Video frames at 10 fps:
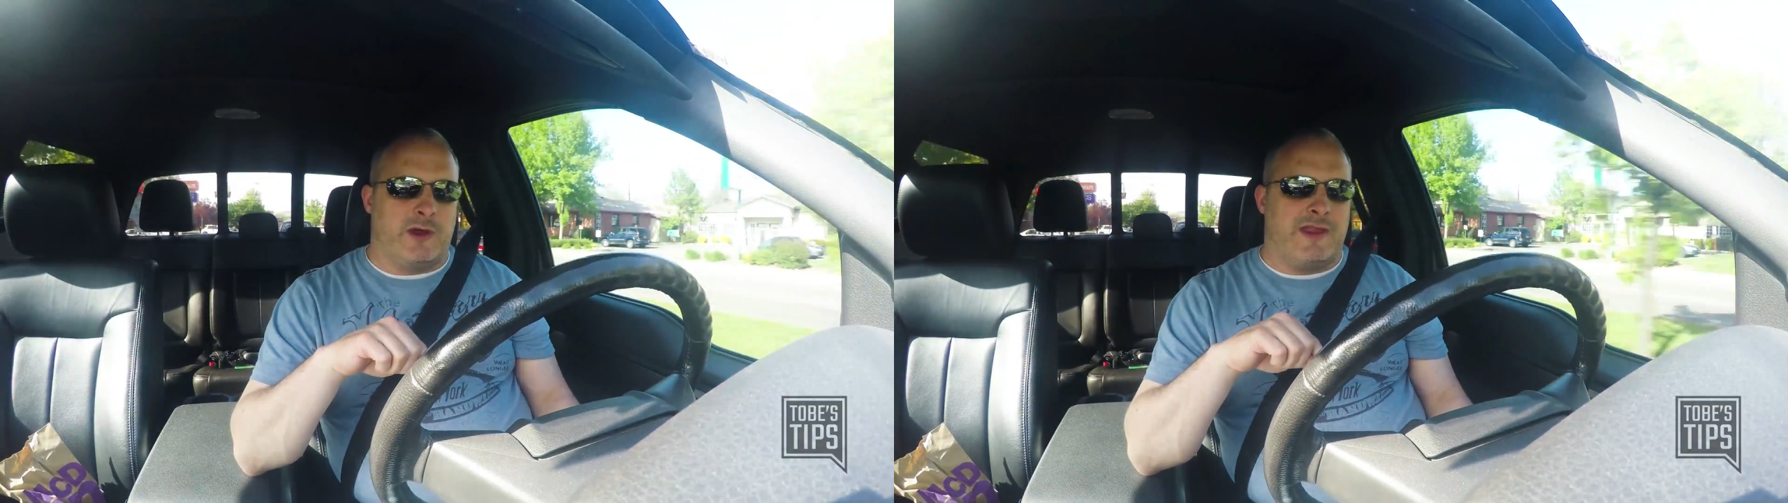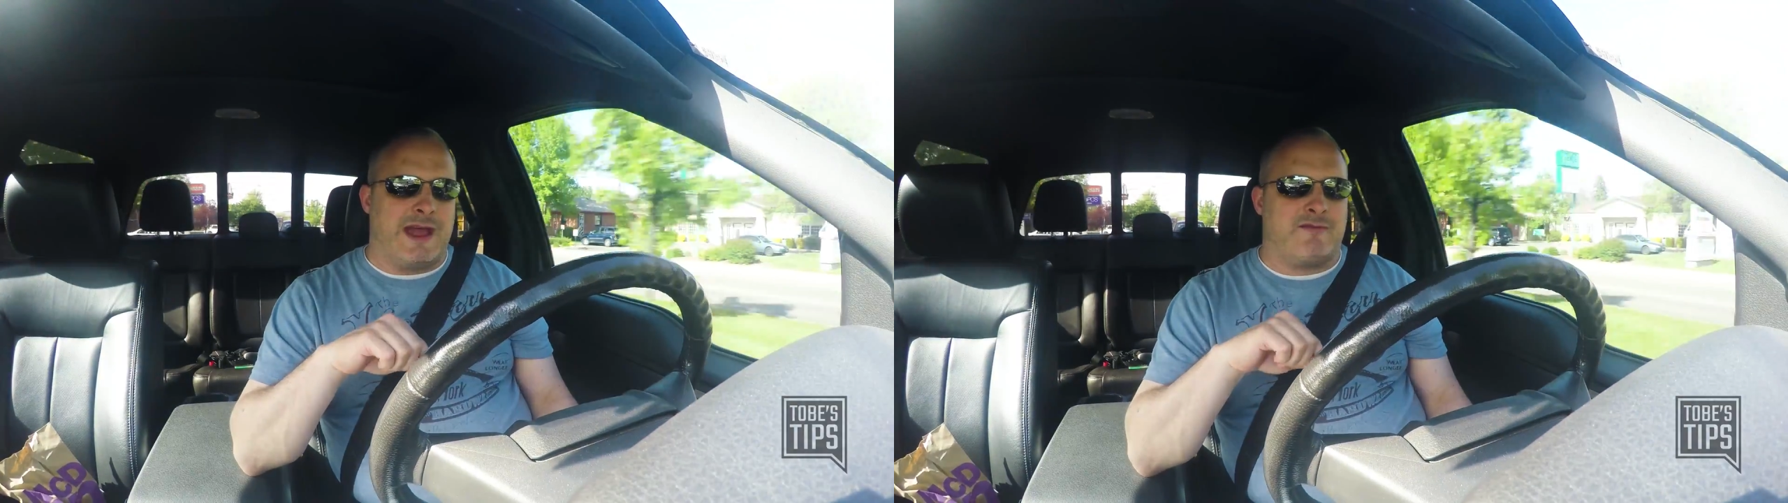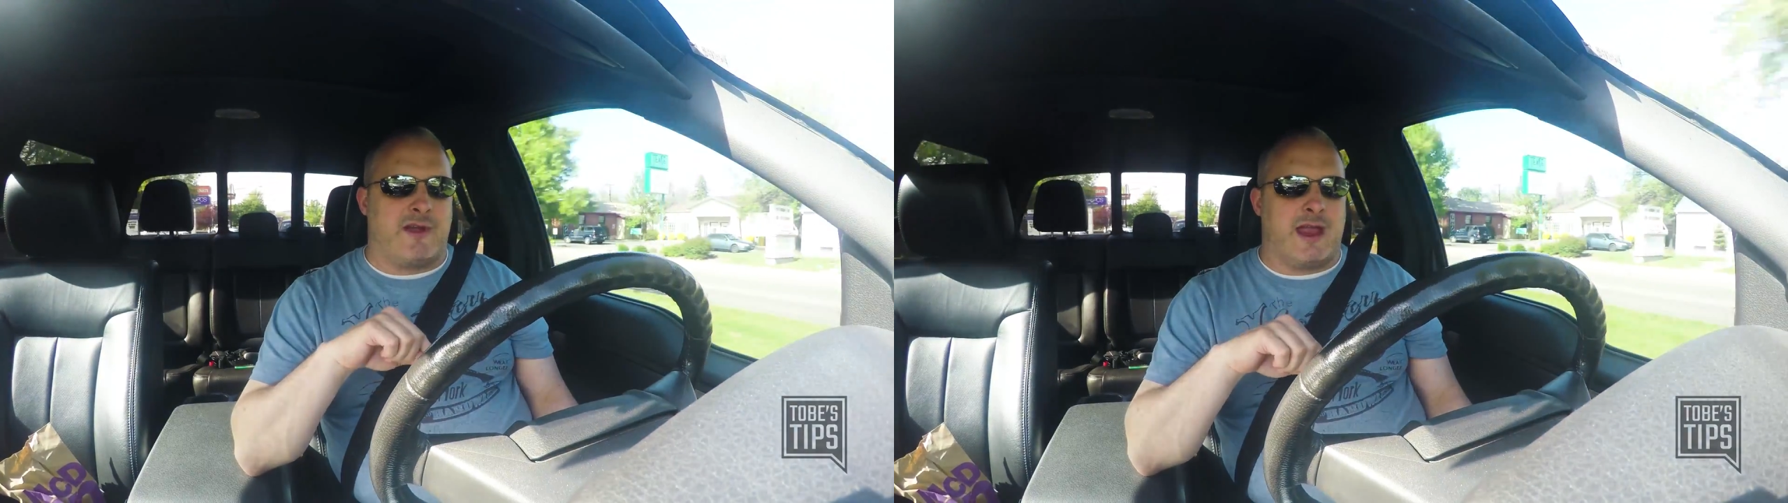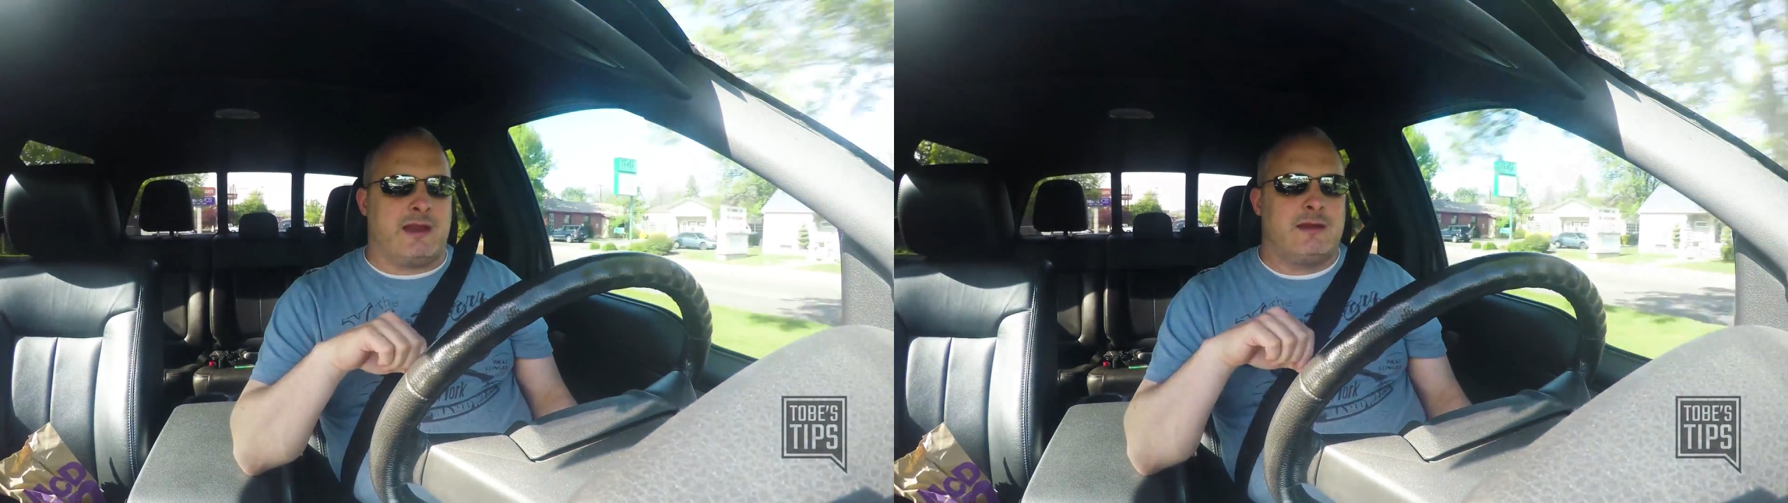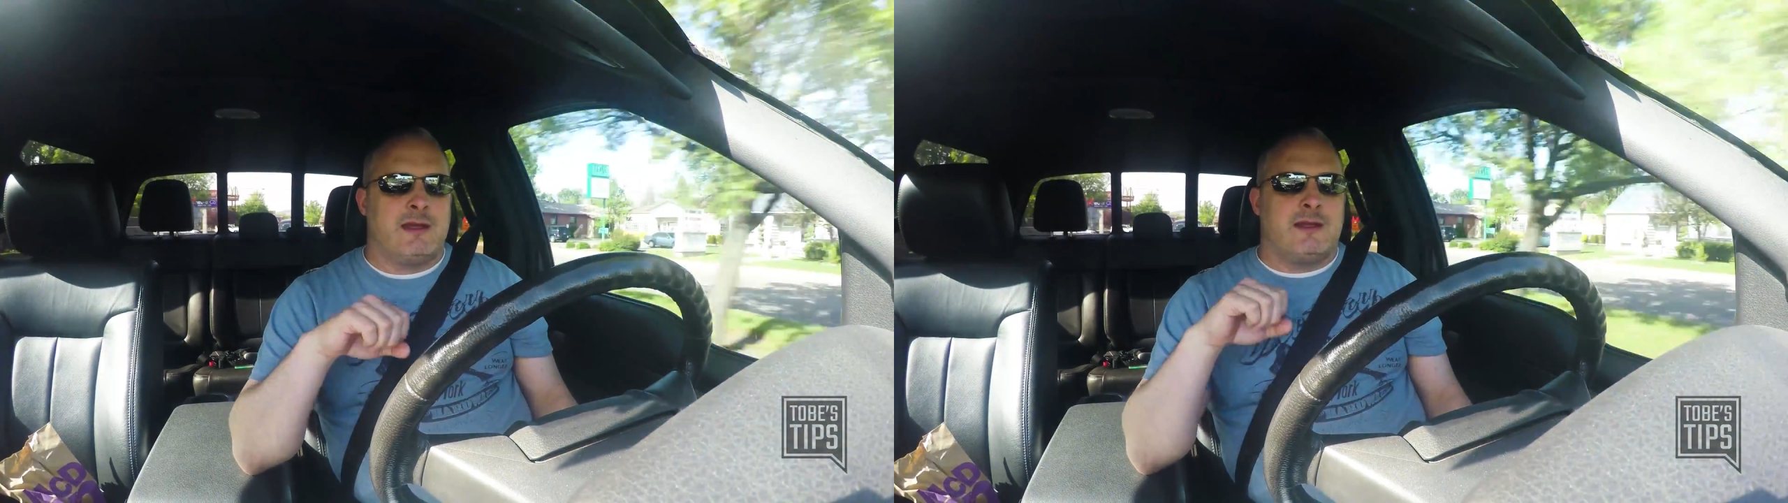in that
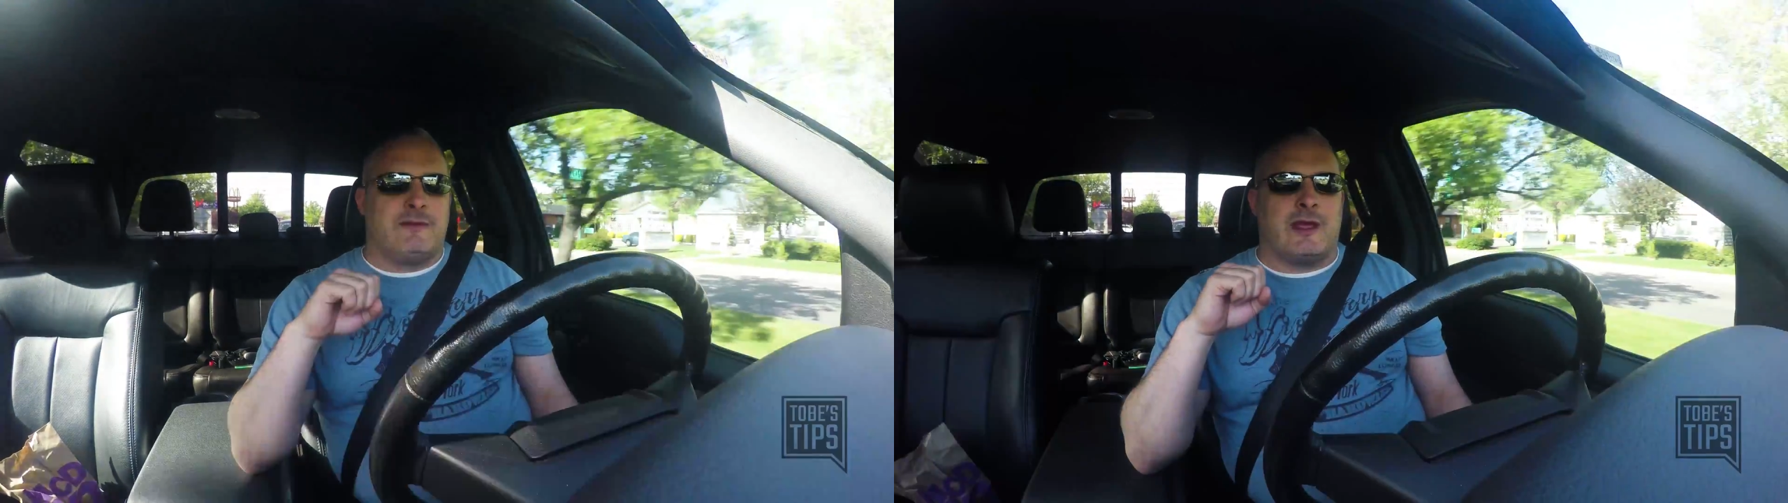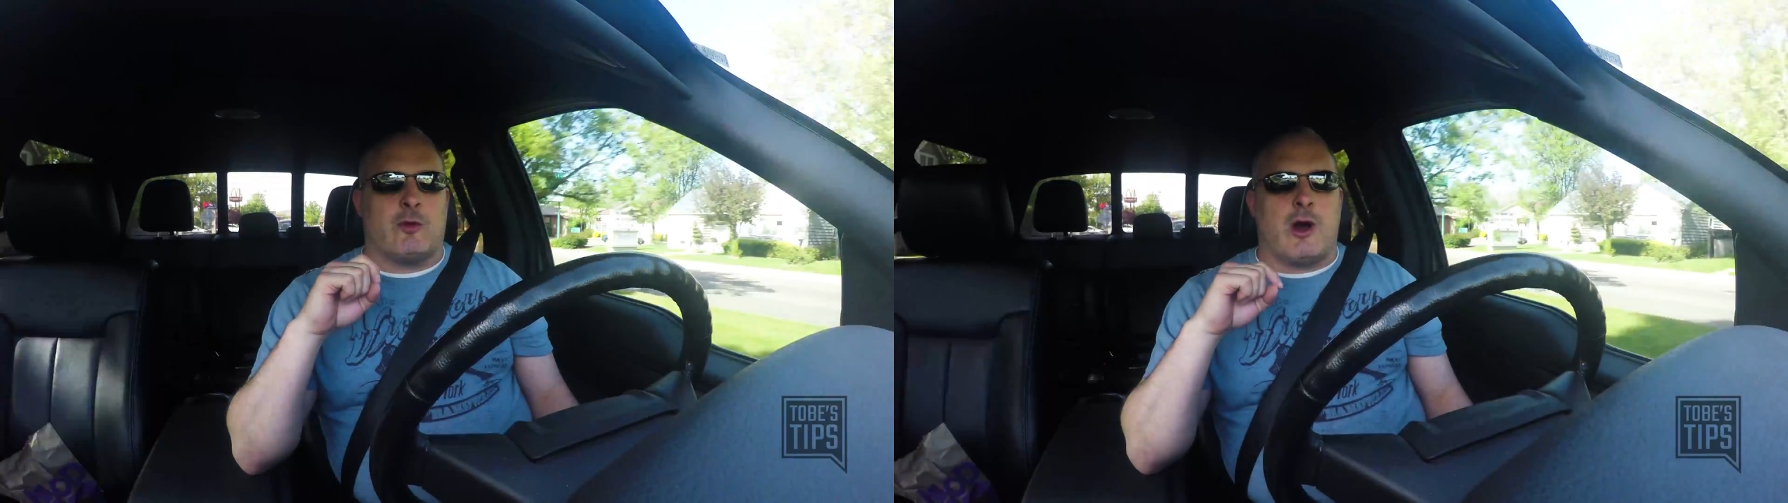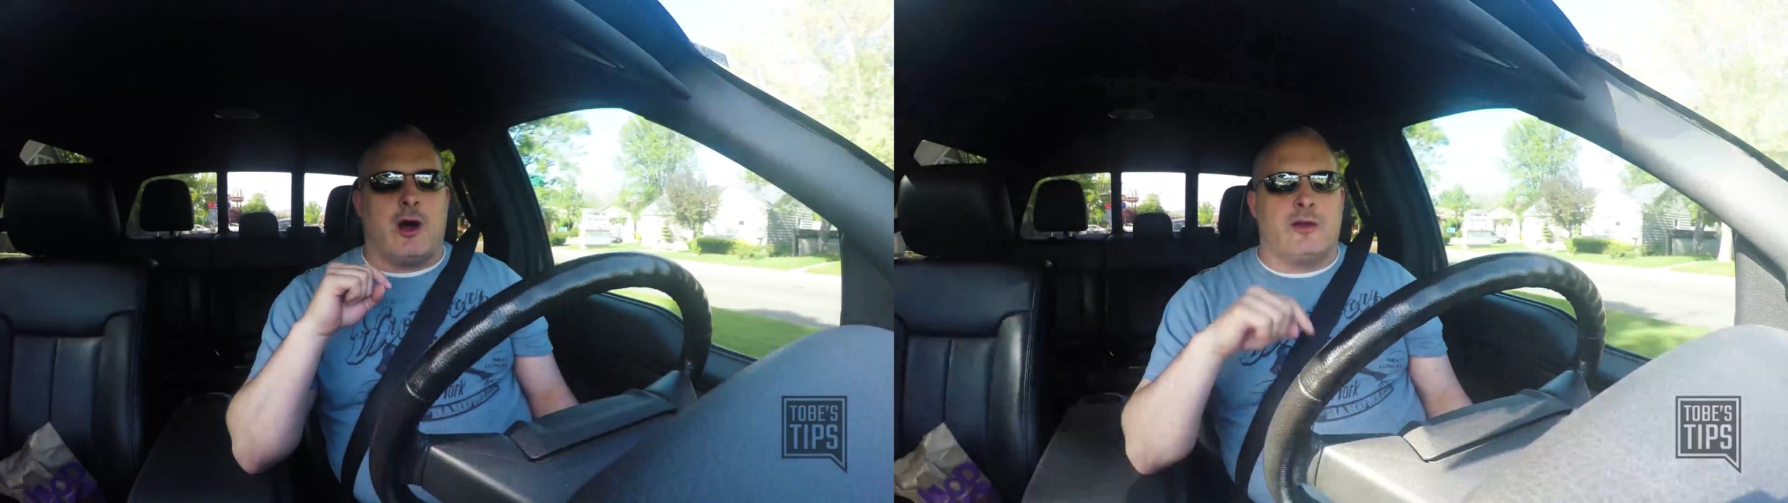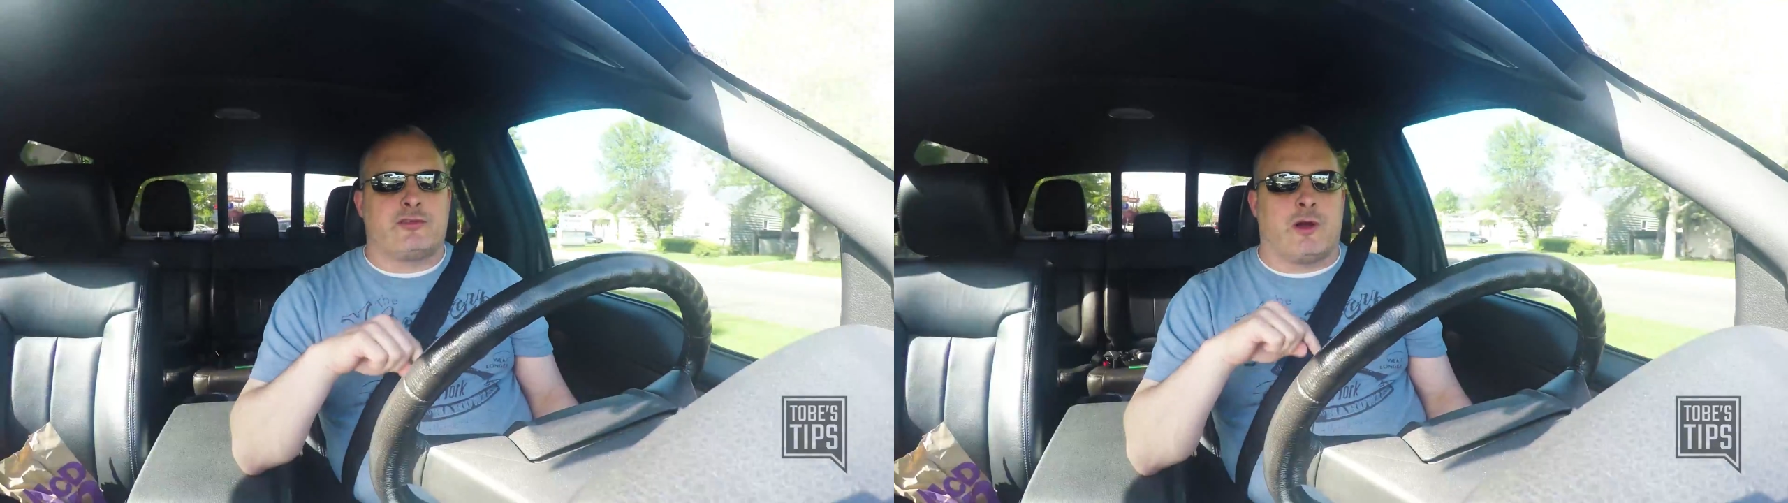vein that'll also,